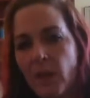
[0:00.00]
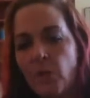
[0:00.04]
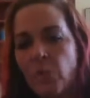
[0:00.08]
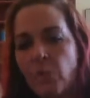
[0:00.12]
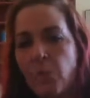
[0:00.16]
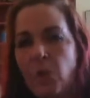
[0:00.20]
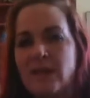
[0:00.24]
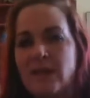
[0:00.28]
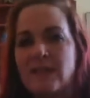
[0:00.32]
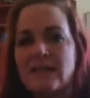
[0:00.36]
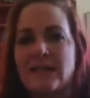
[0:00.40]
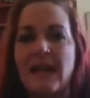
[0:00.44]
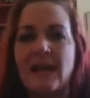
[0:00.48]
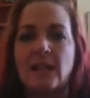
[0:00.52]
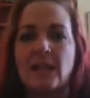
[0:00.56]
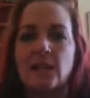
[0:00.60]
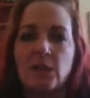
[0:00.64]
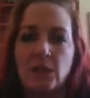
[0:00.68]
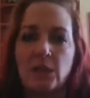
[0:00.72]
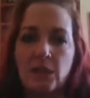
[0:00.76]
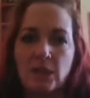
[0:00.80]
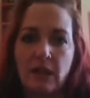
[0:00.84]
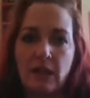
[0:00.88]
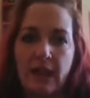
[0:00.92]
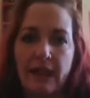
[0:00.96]
What does that
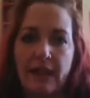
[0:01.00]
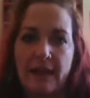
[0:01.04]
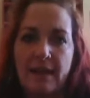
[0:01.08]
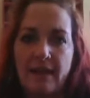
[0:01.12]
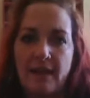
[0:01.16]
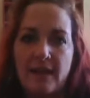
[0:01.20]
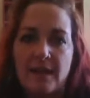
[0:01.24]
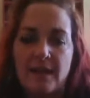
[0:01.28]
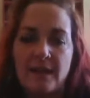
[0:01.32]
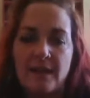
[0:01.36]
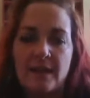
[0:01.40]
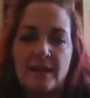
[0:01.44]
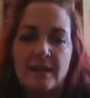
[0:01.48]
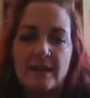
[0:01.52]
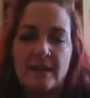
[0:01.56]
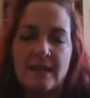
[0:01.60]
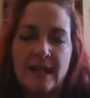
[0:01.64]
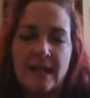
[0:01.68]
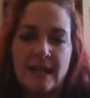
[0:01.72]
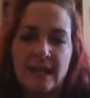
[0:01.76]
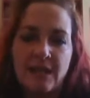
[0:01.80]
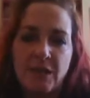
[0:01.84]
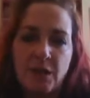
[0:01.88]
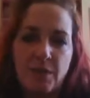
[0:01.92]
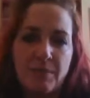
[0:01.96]
look like?
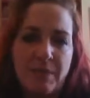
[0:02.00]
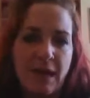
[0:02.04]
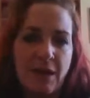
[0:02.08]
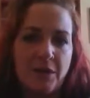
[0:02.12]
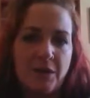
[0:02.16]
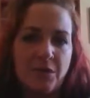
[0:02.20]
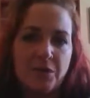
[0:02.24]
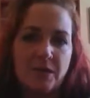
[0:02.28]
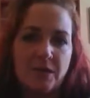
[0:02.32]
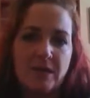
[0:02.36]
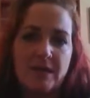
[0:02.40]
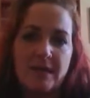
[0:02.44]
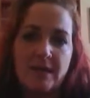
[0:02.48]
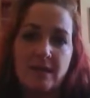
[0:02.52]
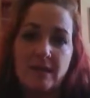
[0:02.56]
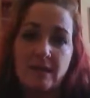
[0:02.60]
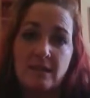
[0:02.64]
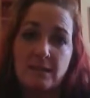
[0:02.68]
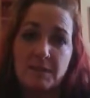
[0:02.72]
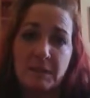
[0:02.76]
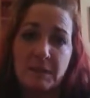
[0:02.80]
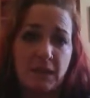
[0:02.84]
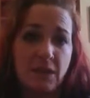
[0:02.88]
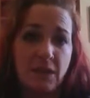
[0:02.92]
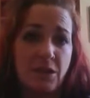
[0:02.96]
Setting your boundaries and
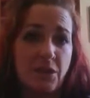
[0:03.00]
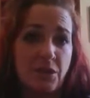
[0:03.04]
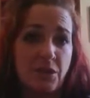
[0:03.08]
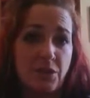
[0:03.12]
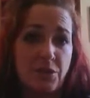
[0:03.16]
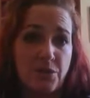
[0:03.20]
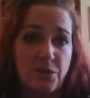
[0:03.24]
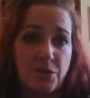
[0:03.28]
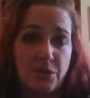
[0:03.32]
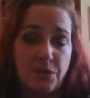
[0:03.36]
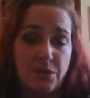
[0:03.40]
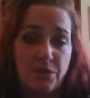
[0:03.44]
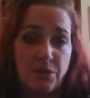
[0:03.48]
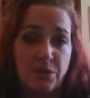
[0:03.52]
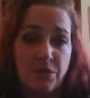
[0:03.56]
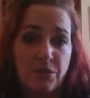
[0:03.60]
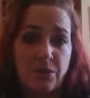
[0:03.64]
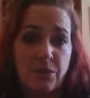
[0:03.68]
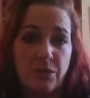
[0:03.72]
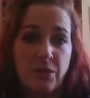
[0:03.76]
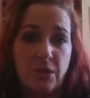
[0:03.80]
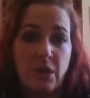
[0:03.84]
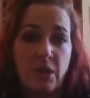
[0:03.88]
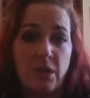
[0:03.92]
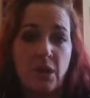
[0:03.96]
speaking your truth,
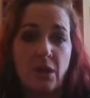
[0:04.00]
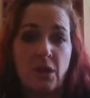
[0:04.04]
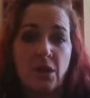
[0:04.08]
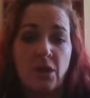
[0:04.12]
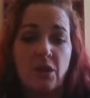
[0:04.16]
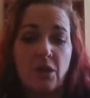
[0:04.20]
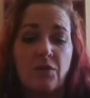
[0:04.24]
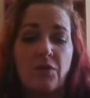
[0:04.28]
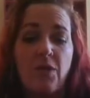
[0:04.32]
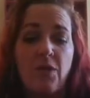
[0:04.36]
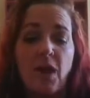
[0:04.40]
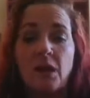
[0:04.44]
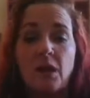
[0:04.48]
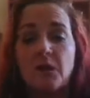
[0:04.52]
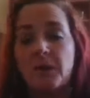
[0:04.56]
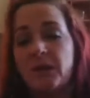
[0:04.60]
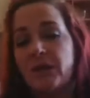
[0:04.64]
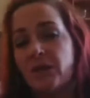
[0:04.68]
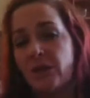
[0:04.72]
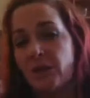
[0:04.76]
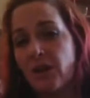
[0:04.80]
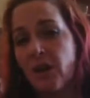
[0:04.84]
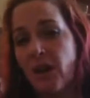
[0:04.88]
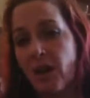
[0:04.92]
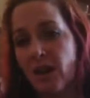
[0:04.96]

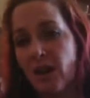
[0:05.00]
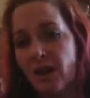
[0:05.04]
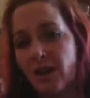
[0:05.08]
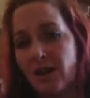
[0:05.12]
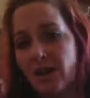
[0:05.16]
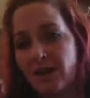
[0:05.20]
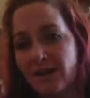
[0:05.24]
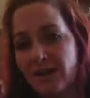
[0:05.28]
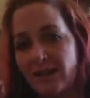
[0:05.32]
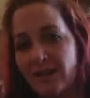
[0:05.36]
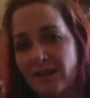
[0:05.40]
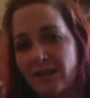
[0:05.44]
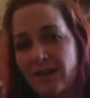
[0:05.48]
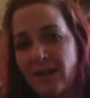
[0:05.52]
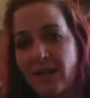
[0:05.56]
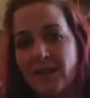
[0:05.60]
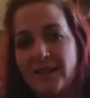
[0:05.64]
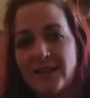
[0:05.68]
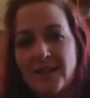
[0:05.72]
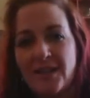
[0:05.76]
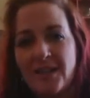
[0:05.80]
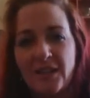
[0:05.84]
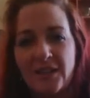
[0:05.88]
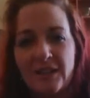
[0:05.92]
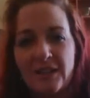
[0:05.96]
following your heart, not
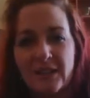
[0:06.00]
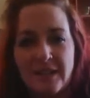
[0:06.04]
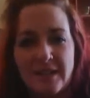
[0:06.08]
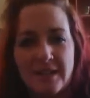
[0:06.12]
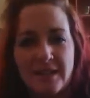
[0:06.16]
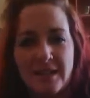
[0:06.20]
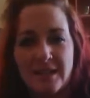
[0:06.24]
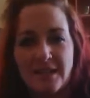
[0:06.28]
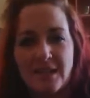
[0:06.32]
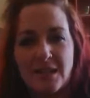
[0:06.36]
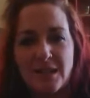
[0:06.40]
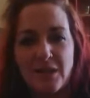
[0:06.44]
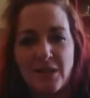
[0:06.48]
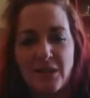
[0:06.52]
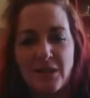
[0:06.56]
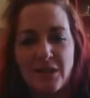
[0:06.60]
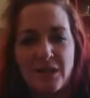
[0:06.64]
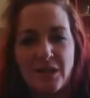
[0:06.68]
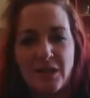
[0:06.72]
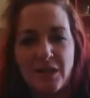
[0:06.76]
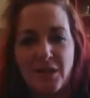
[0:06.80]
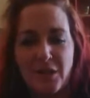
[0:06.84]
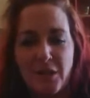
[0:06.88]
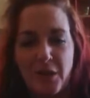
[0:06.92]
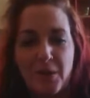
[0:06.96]
necessarily listening to
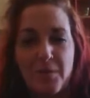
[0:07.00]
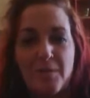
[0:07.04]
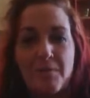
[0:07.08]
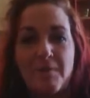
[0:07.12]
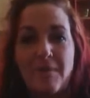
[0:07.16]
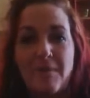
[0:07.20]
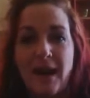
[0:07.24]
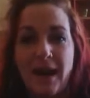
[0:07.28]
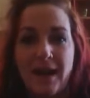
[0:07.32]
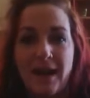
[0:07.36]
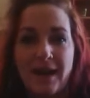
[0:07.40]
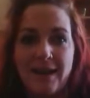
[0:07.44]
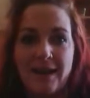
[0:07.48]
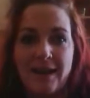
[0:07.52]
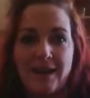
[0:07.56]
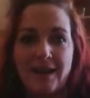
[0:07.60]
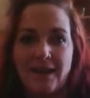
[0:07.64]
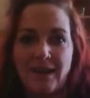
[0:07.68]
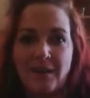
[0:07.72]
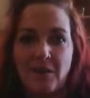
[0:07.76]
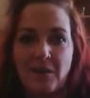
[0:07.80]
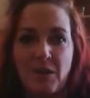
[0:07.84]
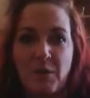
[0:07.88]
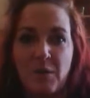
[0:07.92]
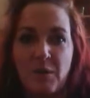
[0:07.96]
your mind
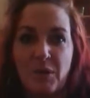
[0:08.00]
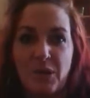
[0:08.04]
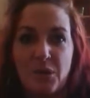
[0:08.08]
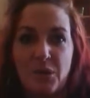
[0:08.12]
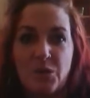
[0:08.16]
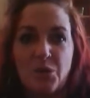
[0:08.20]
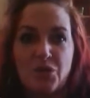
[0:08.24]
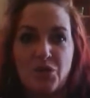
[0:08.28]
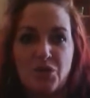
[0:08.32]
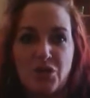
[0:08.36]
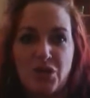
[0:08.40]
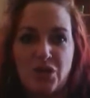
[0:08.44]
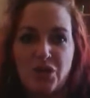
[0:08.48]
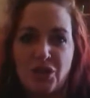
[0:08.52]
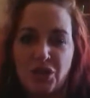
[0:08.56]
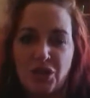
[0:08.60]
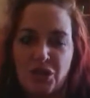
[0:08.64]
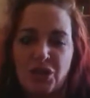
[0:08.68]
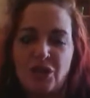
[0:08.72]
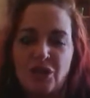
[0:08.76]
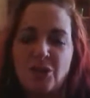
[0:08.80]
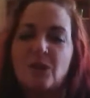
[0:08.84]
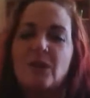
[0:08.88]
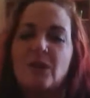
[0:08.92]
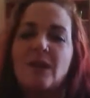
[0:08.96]
and what you should
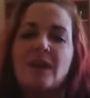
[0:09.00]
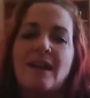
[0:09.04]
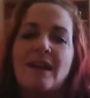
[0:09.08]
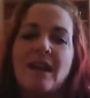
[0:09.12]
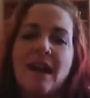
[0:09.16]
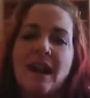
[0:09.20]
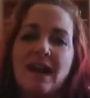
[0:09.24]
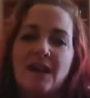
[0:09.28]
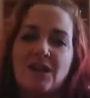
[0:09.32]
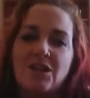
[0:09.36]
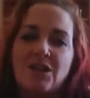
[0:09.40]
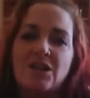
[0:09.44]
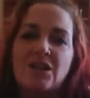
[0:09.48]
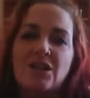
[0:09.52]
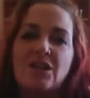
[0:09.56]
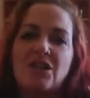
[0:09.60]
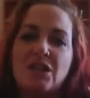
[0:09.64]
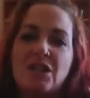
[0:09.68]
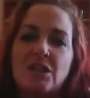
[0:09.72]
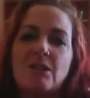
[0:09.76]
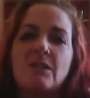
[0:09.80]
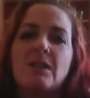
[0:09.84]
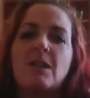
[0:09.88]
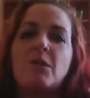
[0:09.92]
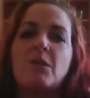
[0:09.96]
do, actually
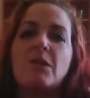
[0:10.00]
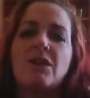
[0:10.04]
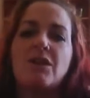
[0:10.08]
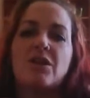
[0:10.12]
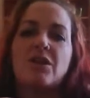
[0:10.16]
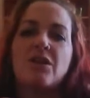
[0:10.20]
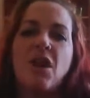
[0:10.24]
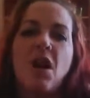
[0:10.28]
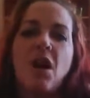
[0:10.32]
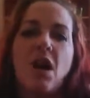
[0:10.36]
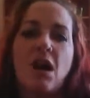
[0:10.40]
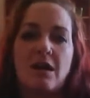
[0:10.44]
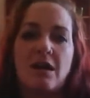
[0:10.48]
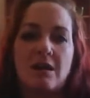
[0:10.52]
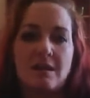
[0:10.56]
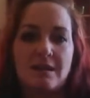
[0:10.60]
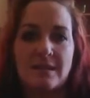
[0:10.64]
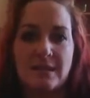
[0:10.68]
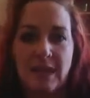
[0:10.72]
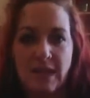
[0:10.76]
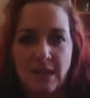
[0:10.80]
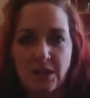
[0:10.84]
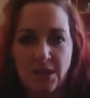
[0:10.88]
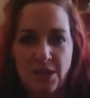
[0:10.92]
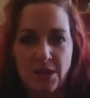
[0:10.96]
doing what your heart
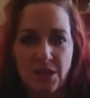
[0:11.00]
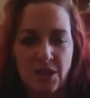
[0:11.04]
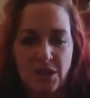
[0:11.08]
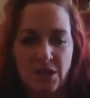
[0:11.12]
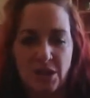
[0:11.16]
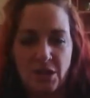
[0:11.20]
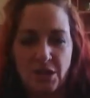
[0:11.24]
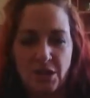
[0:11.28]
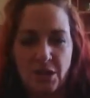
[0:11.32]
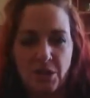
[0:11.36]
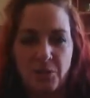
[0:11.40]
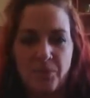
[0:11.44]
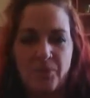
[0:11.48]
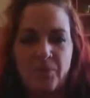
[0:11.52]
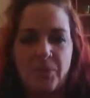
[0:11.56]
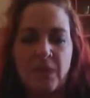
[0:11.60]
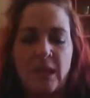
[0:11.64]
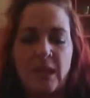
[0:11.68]
says to do,